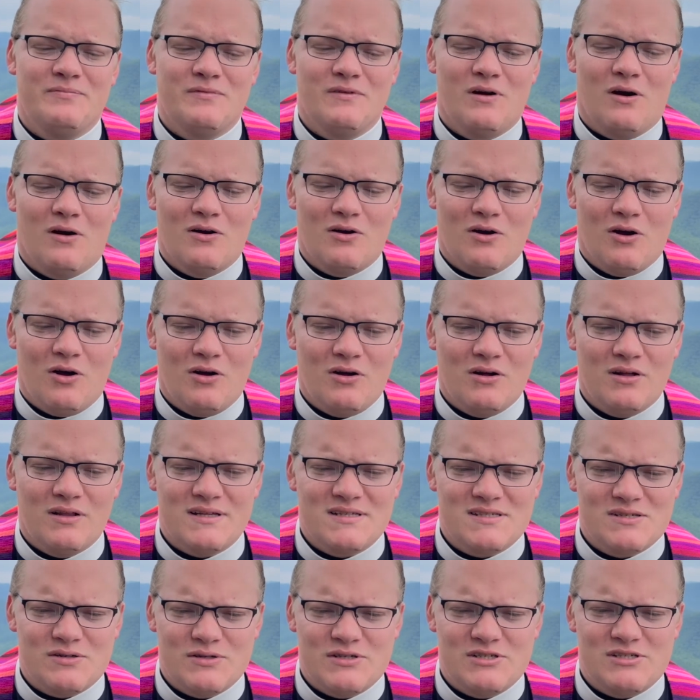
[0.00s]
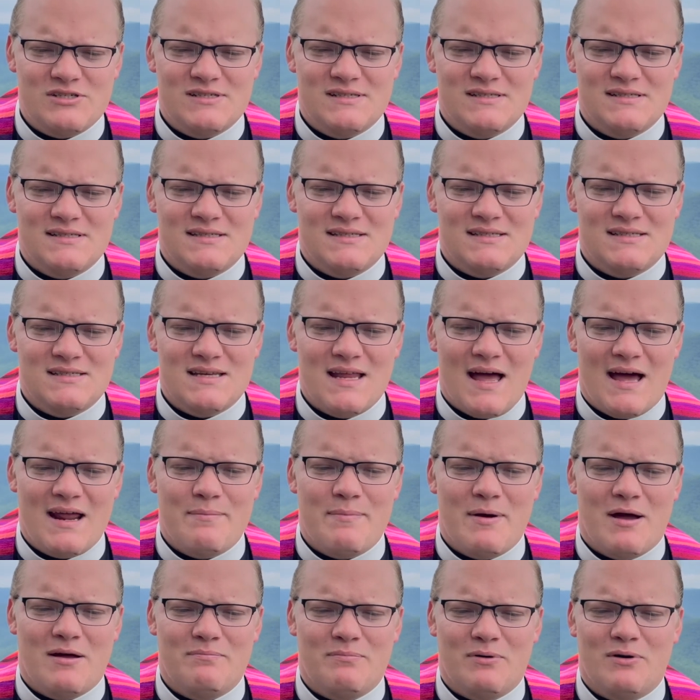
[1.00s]
Our call as Christians is not
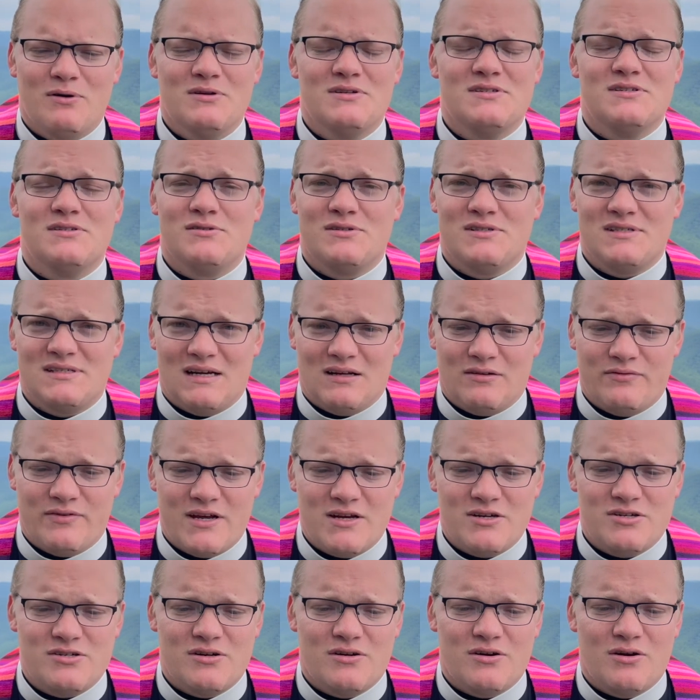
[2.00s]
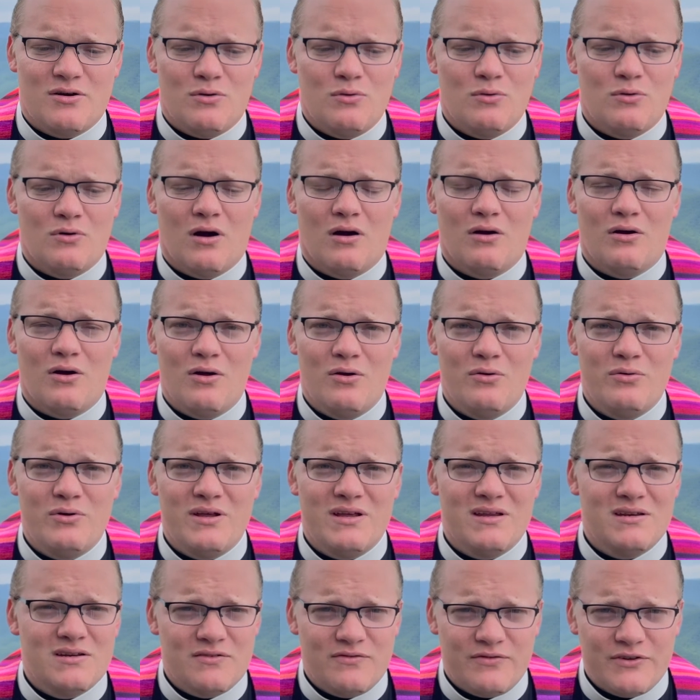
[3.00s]
about personal salvation or our own
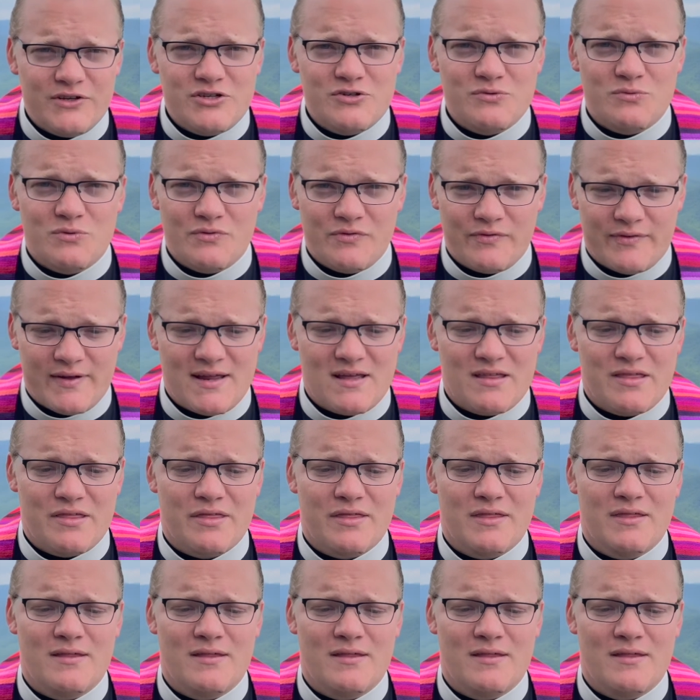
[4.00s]
individual faith.